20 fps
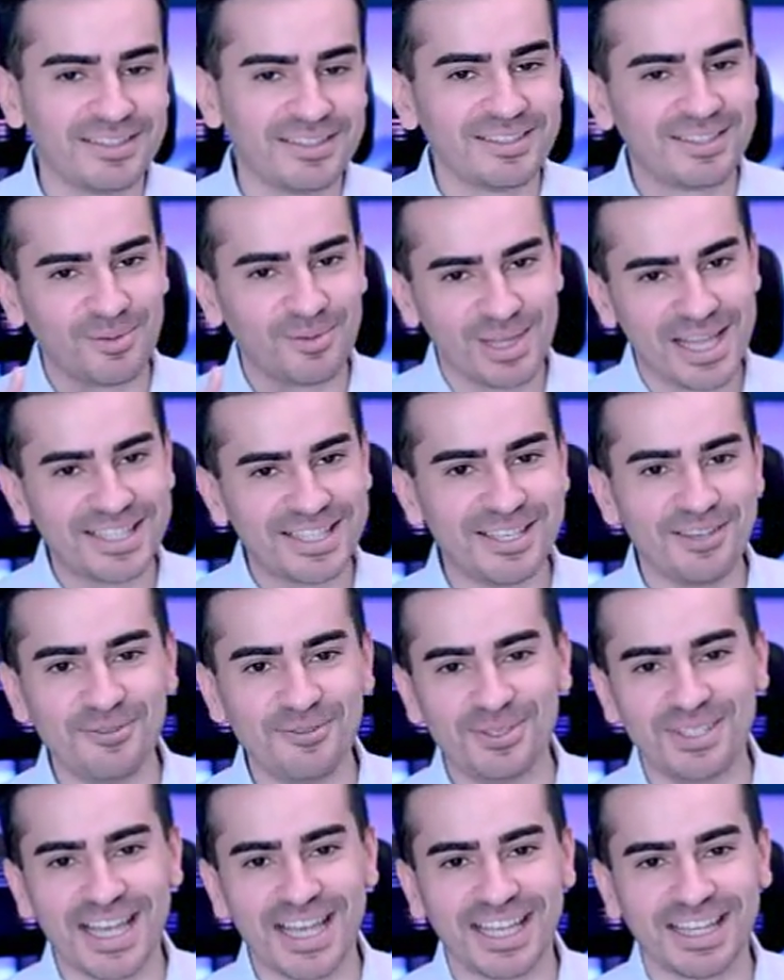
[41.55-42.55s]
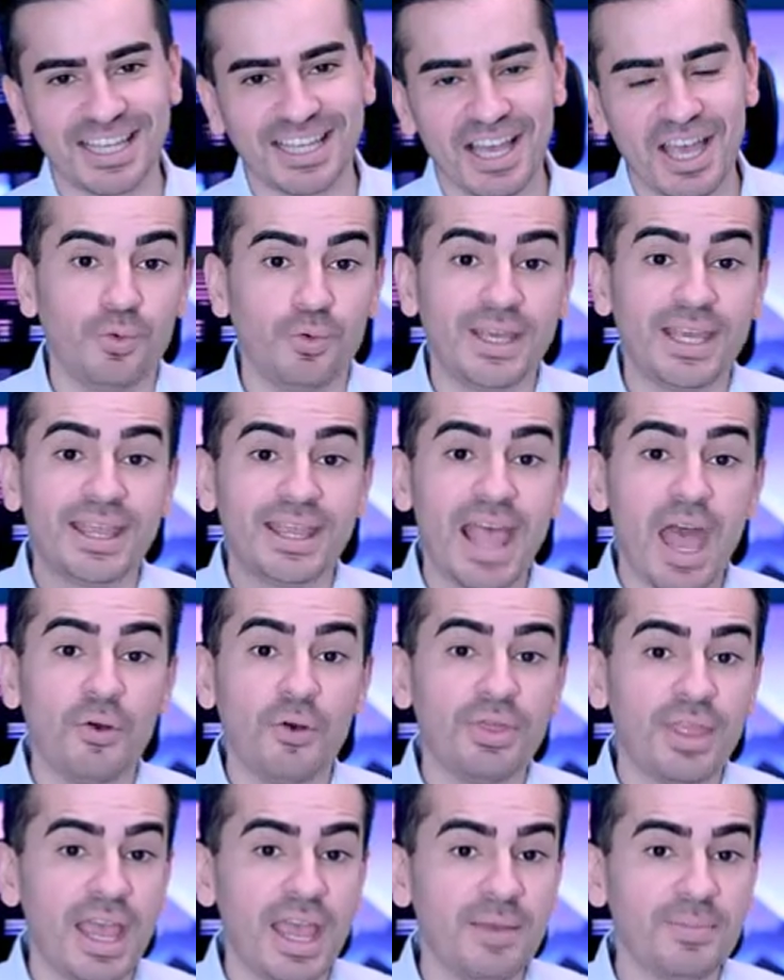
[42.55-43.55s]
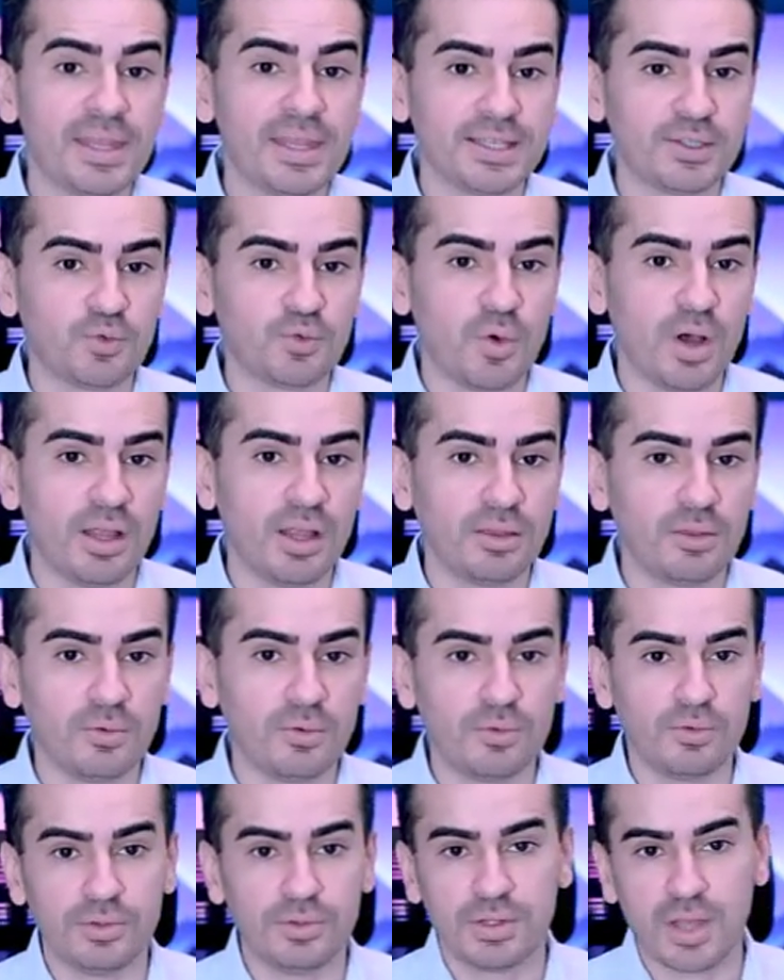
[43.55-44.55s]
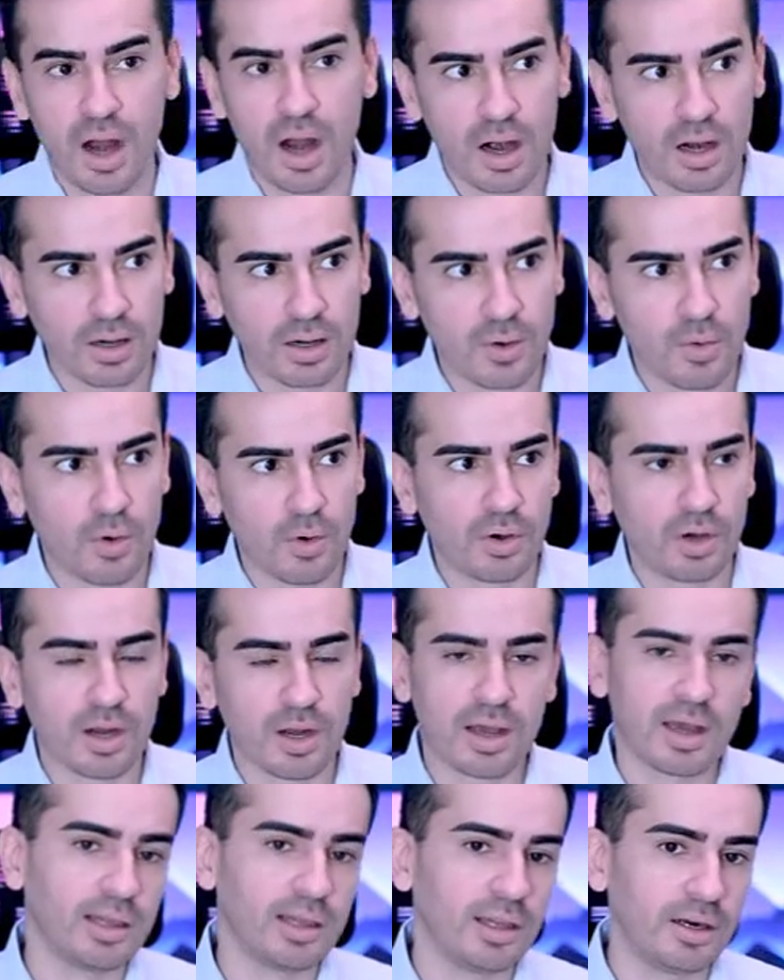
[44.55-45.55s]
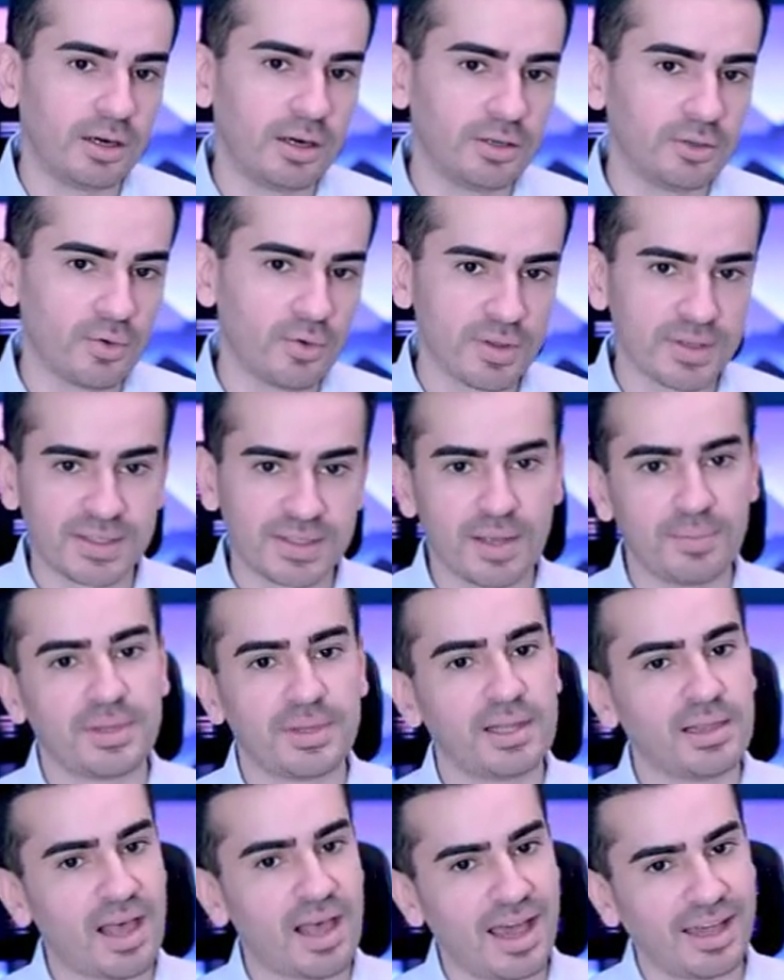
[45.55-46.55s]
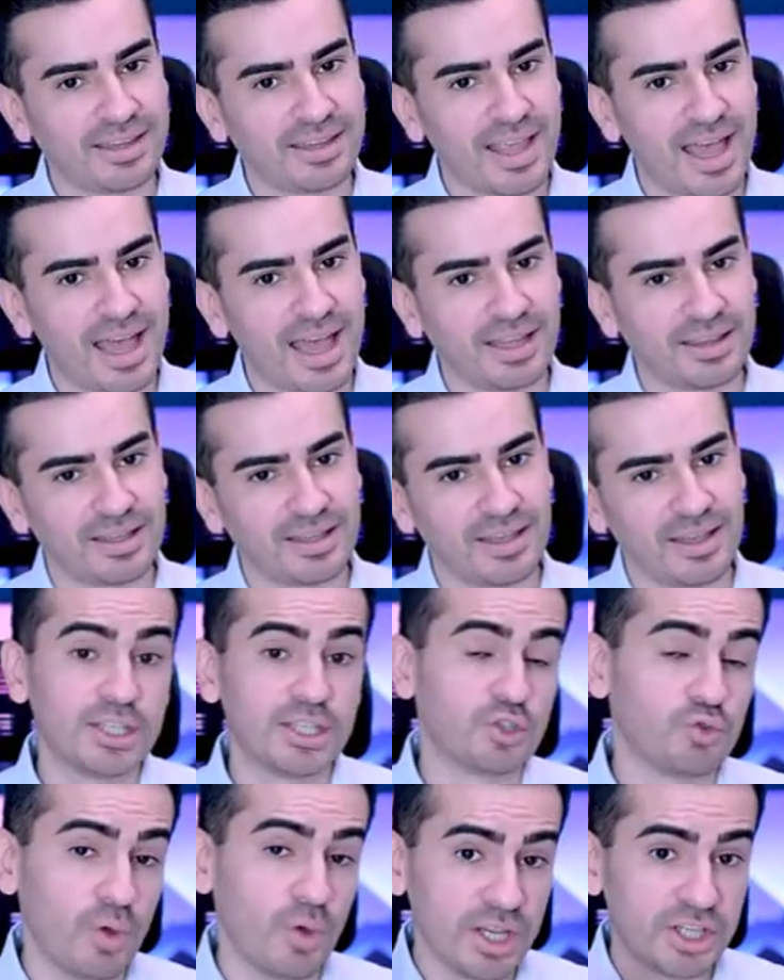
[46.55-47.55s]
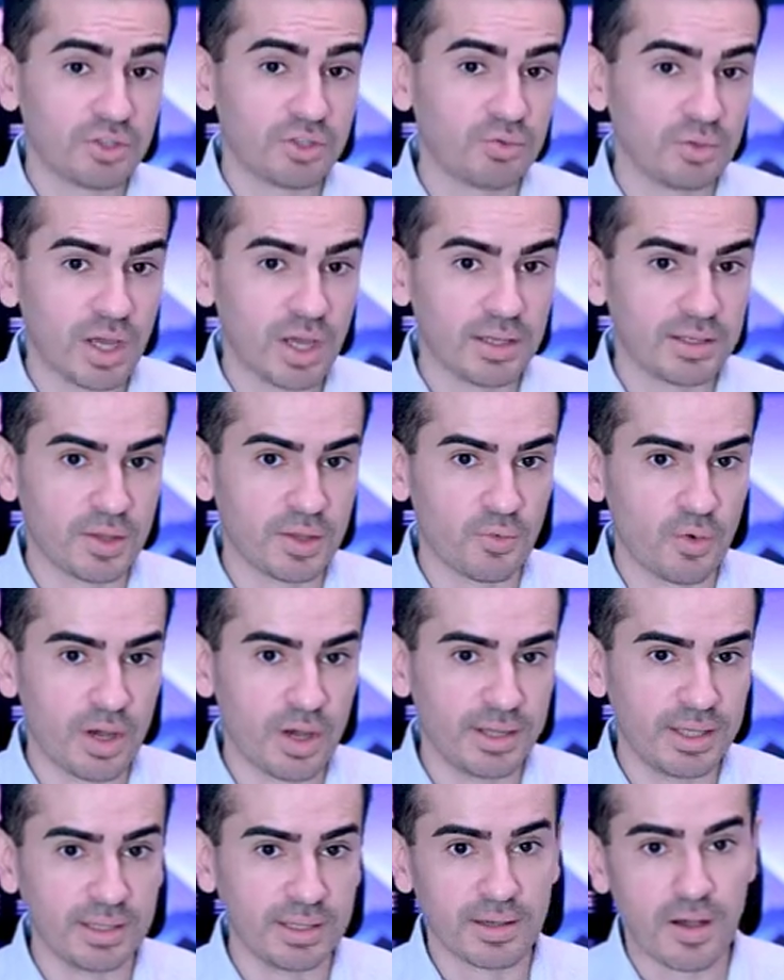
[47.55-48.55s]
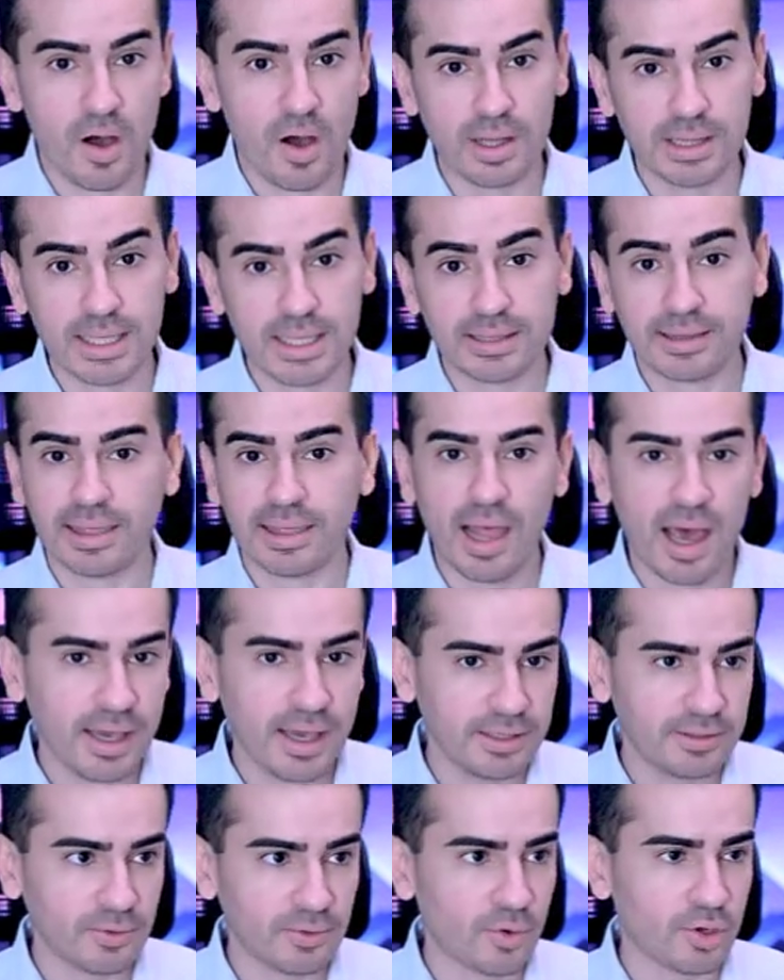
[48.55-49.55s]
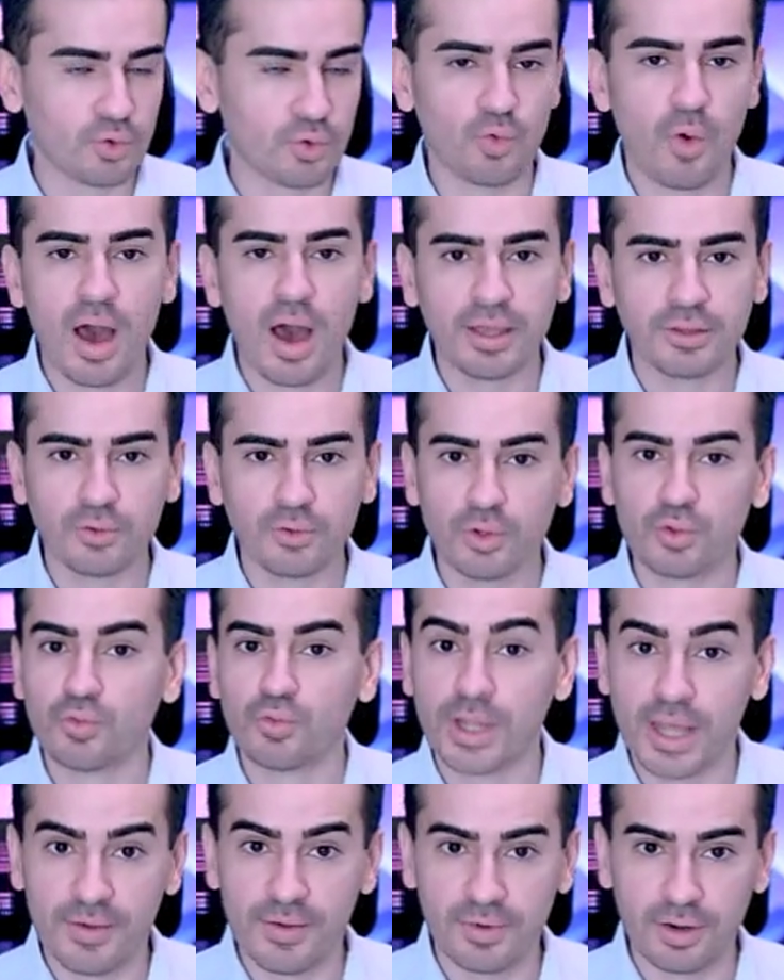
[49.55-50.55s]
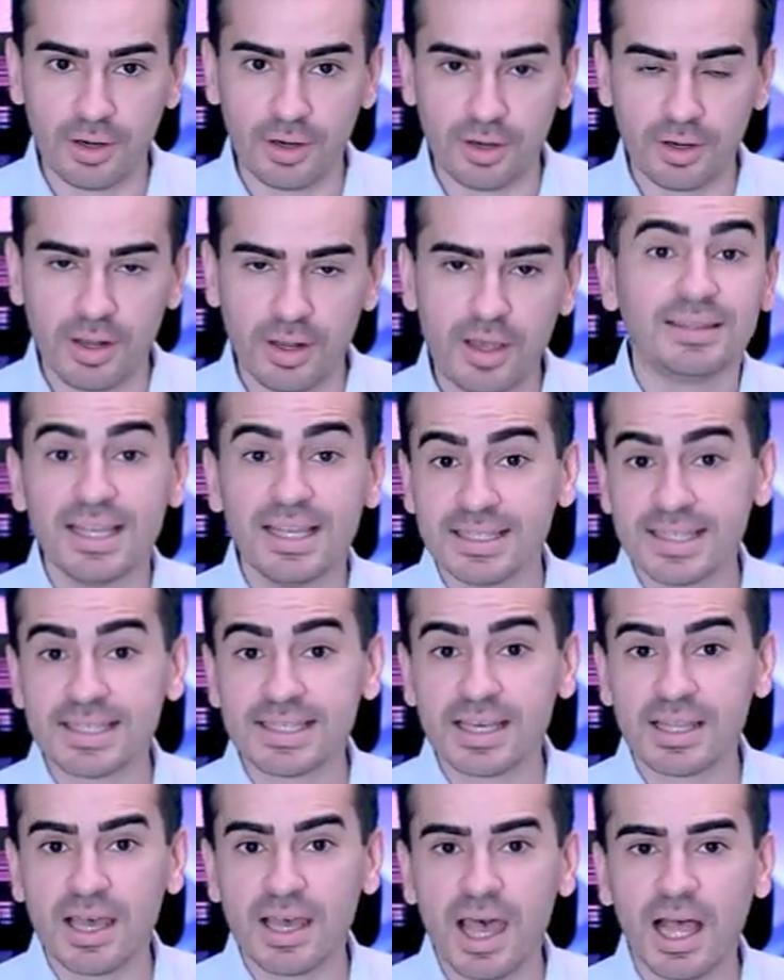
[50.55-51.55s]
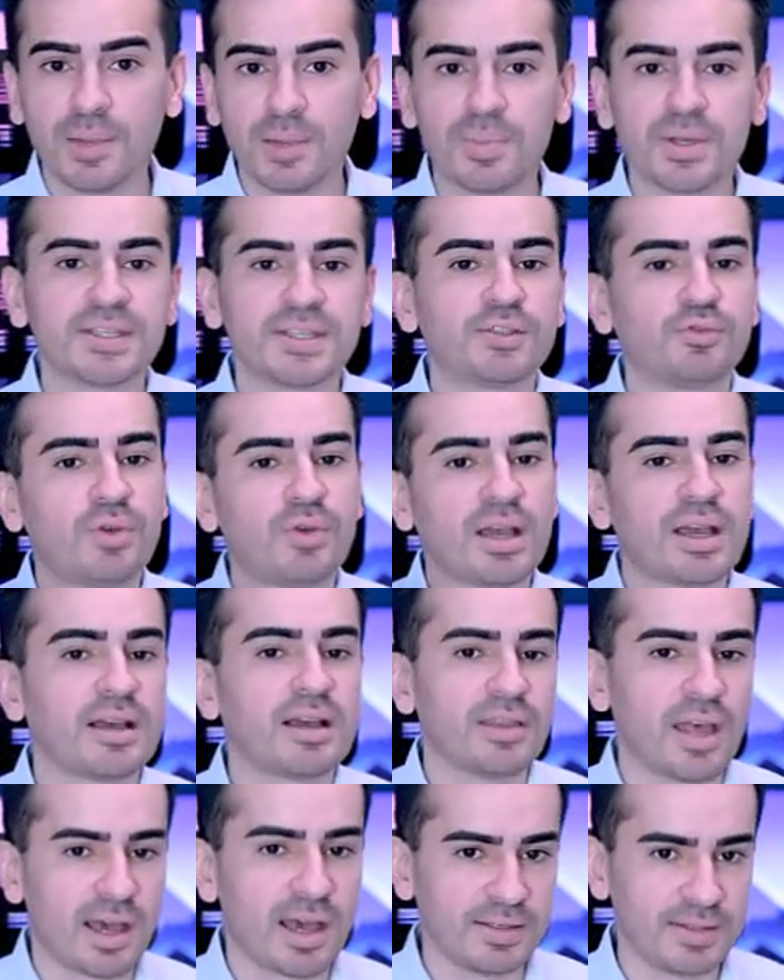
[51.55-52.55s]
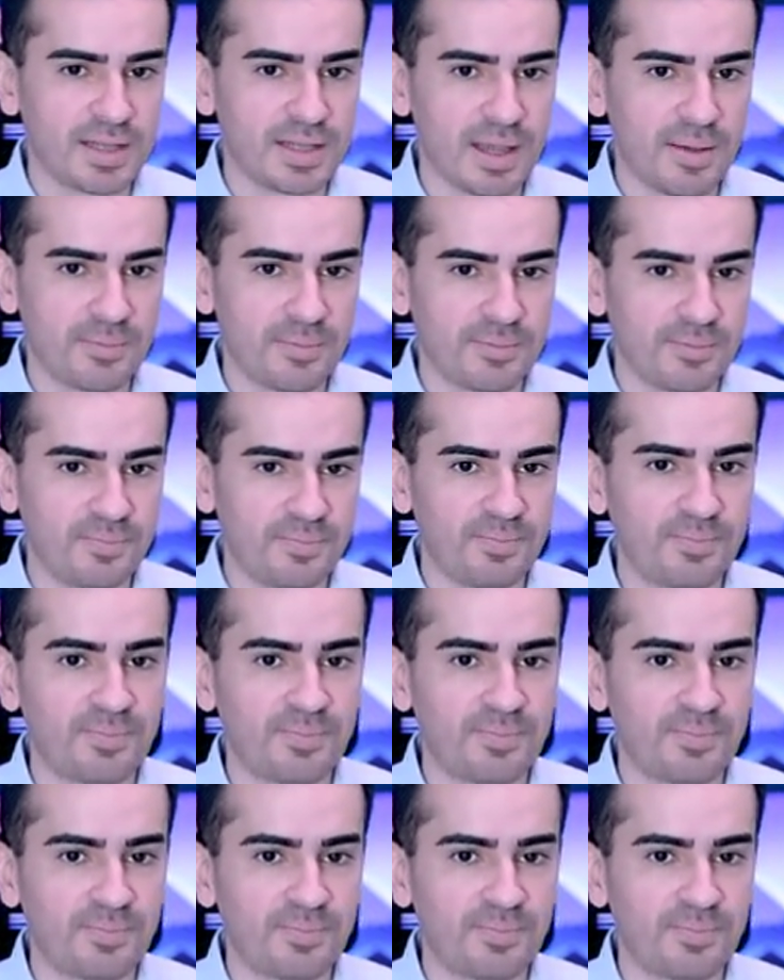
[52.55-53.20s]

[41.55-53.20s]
So let's use it. We can now name this one to dark or colored or something like that. Switch to the other one and call it light or white or whatever. This is going to help us recognize them.